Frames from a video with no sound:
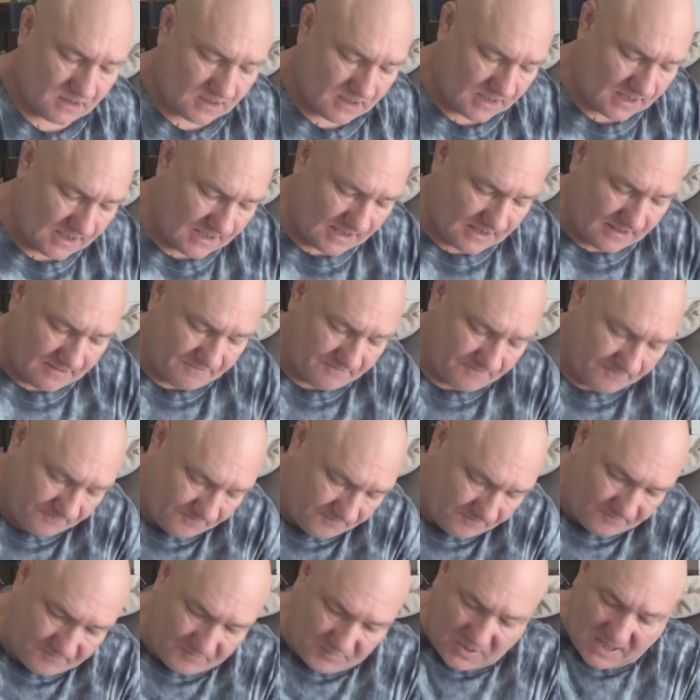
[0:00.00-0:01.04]
uh,
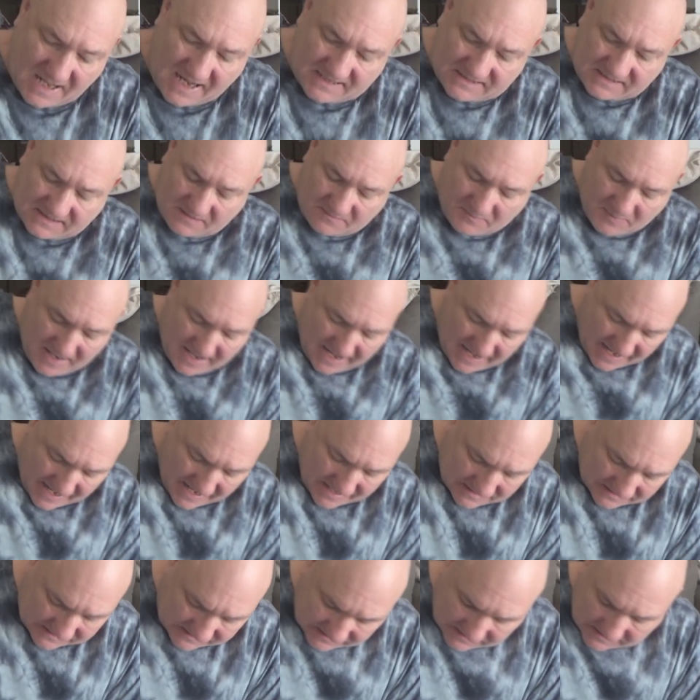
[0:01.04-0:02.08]
plastic
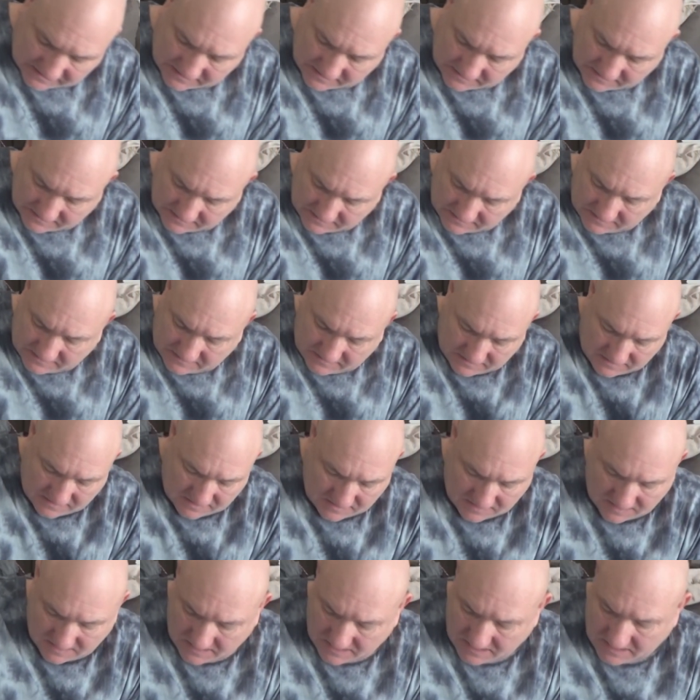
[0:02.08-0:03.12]
bags
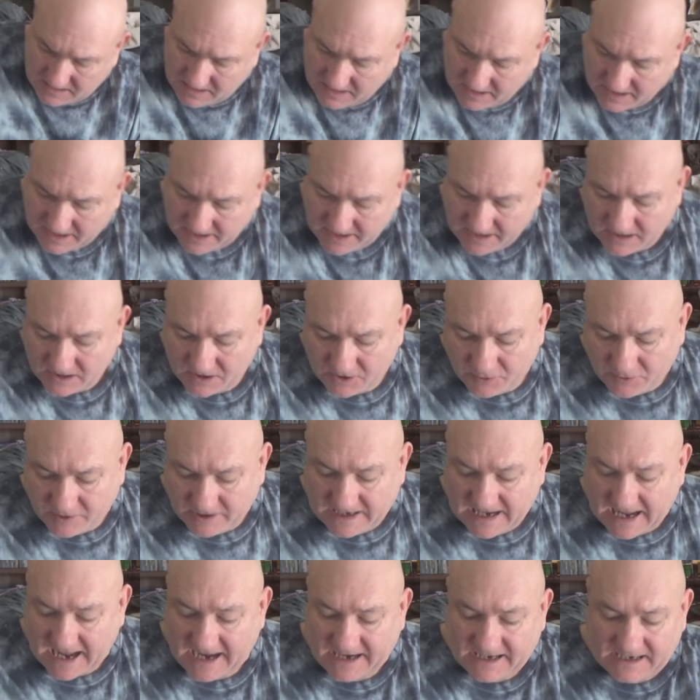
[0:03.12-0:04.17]
and
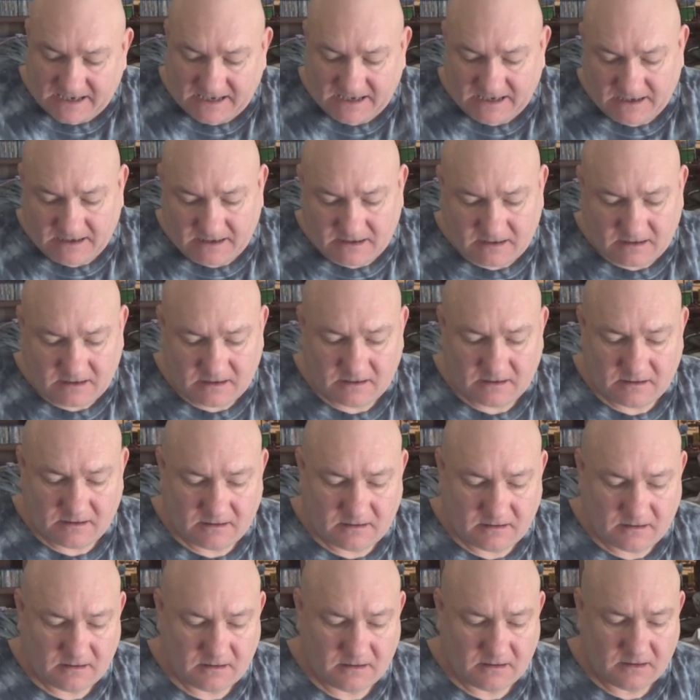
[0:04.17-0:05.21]
creating
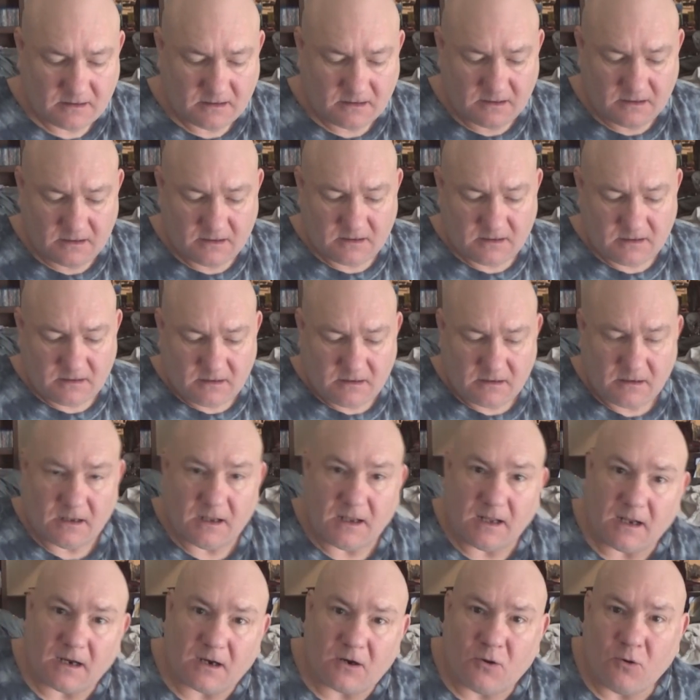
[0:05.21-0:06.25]

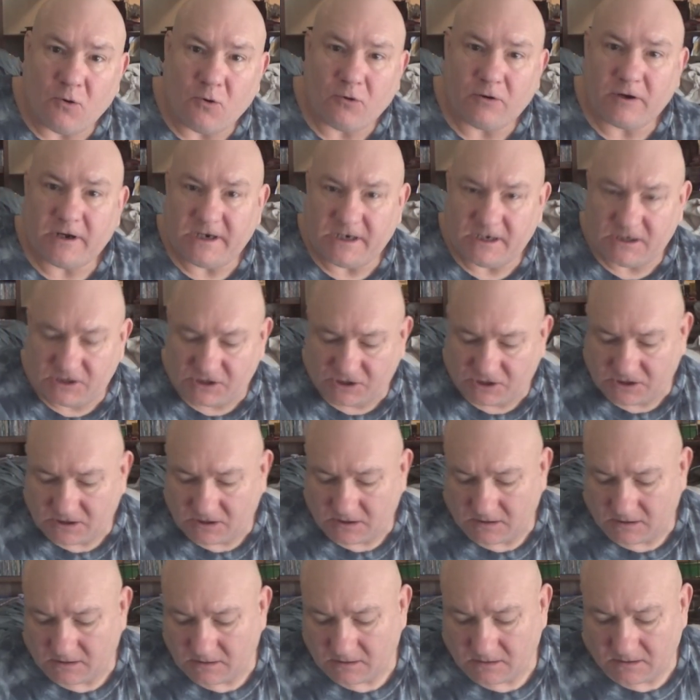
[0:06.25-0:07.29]
uh, cordage.
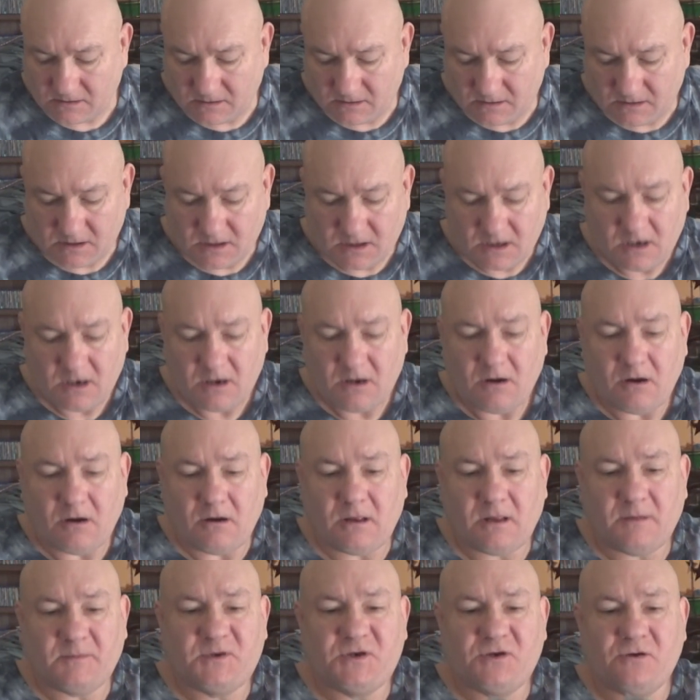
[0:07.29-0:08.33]

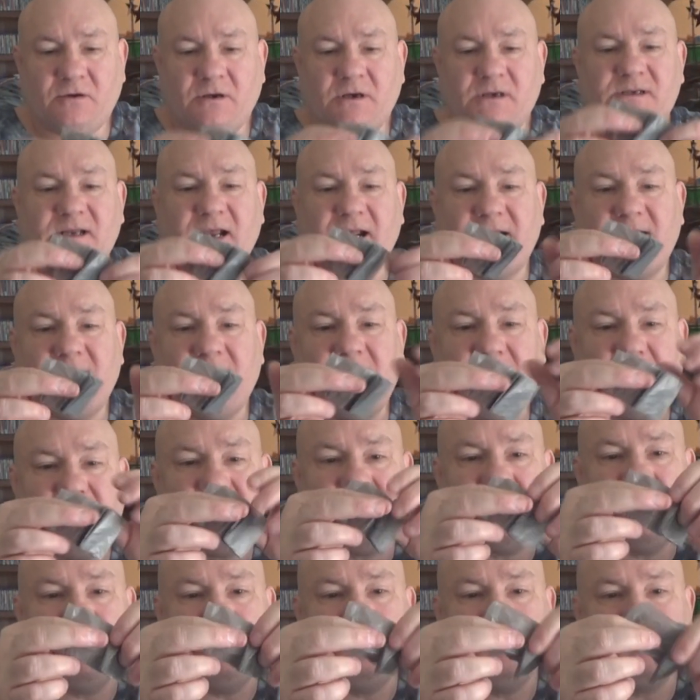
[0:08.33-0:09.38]
All I'm doing is I
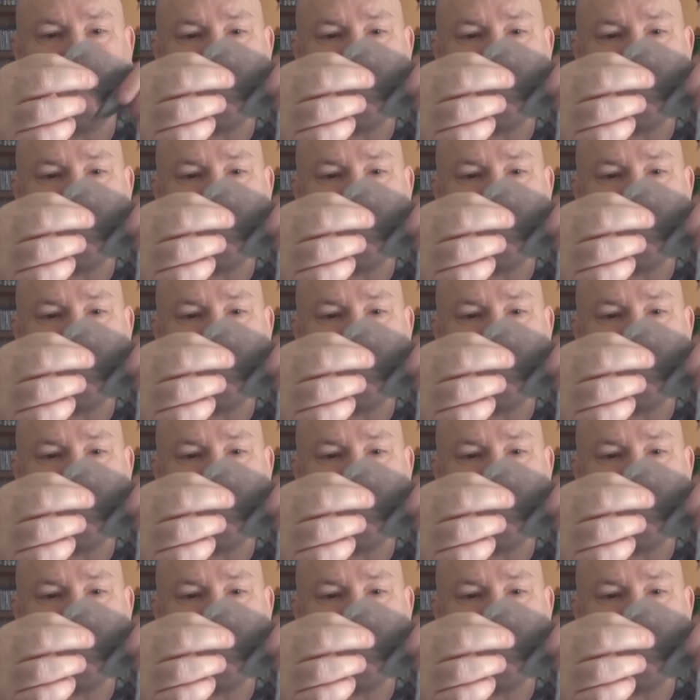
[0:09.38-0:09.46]
cut them,